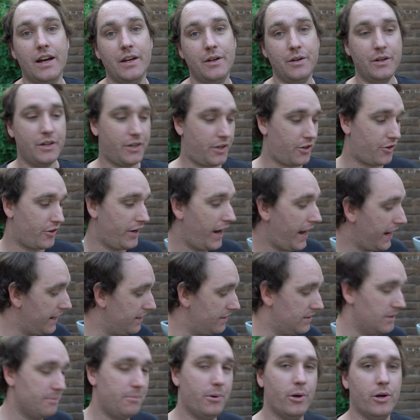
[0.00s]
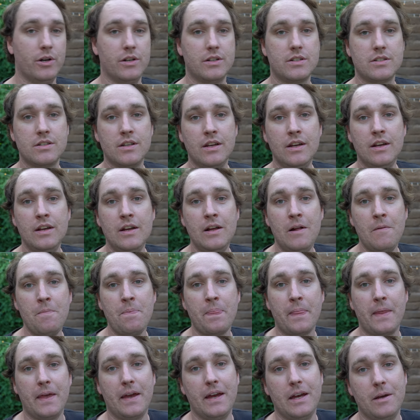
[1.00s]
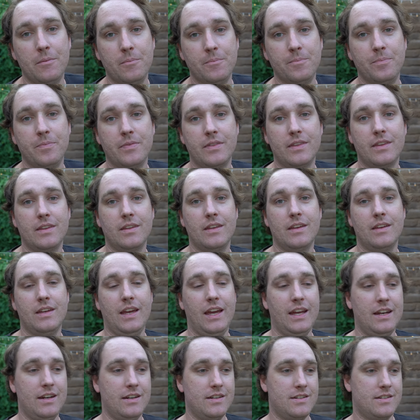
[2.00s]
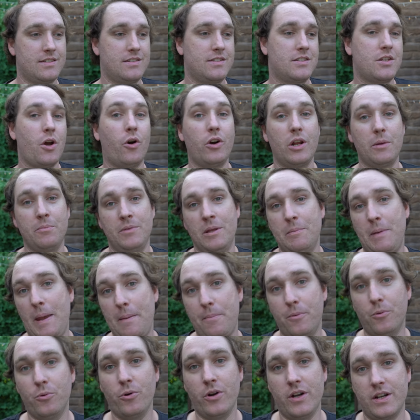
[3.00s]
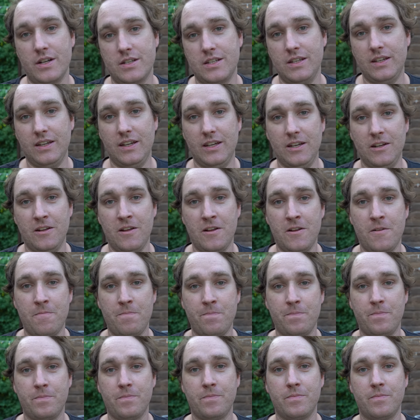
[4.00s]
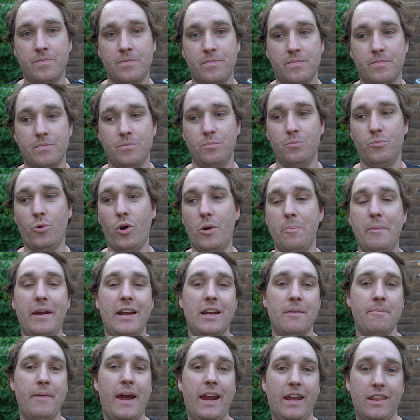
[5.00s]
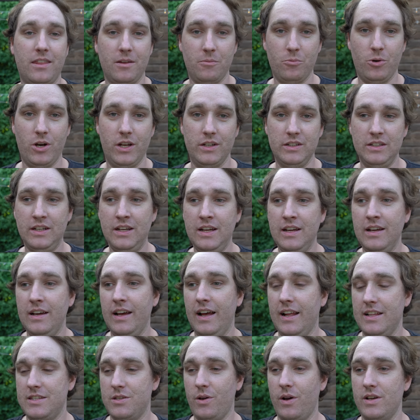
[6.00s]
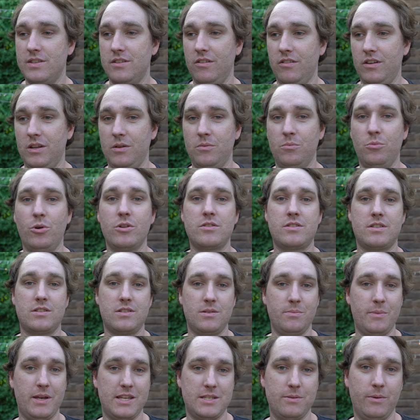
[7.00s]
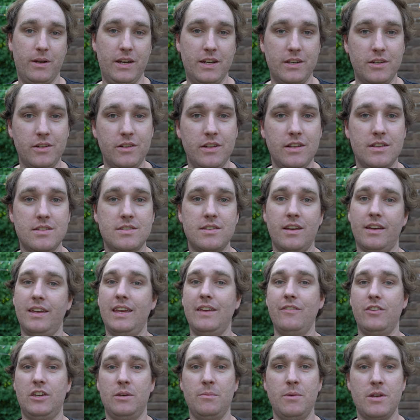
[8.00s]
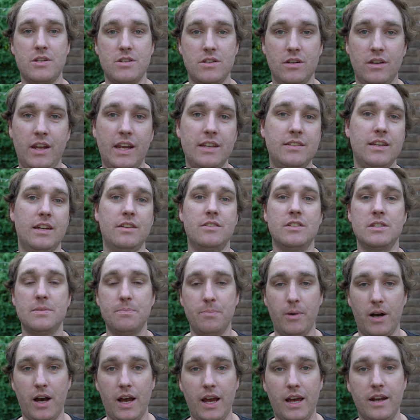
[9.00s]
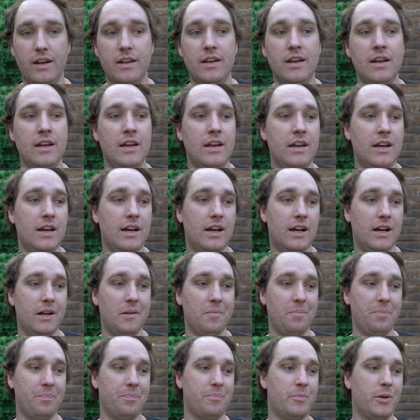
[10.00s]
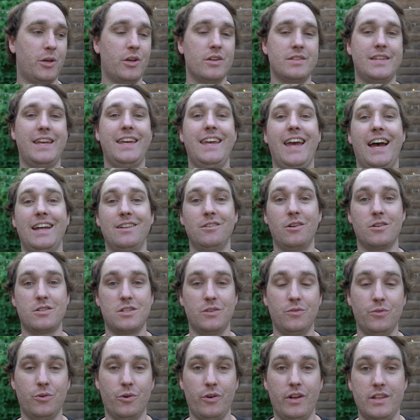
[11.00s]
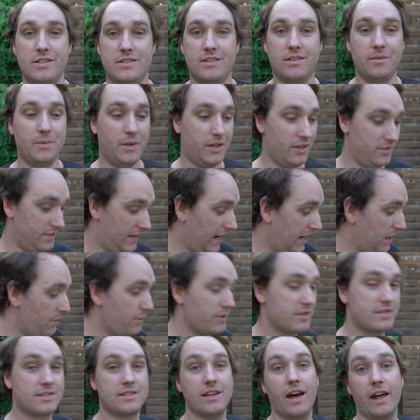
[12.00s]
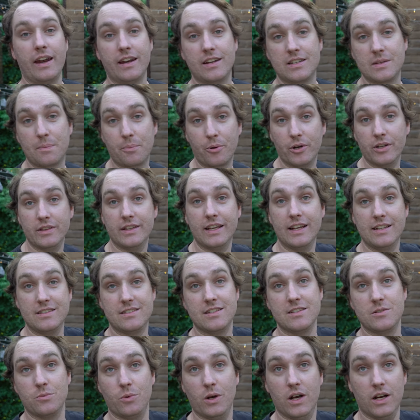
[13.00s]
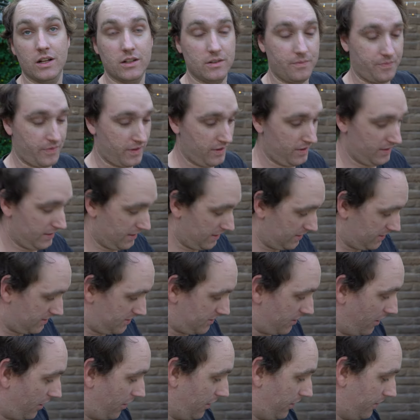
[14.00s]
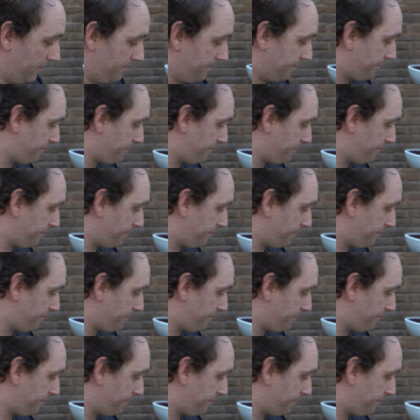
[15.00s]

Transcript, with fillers: who created the pod um, and told him that people wanted to wanted me to make them one. And so I said to him, what's the best way to do this? I can give you commission. He said, just buy it. Um, because he had lots of orders, because he was starting to print these as well. So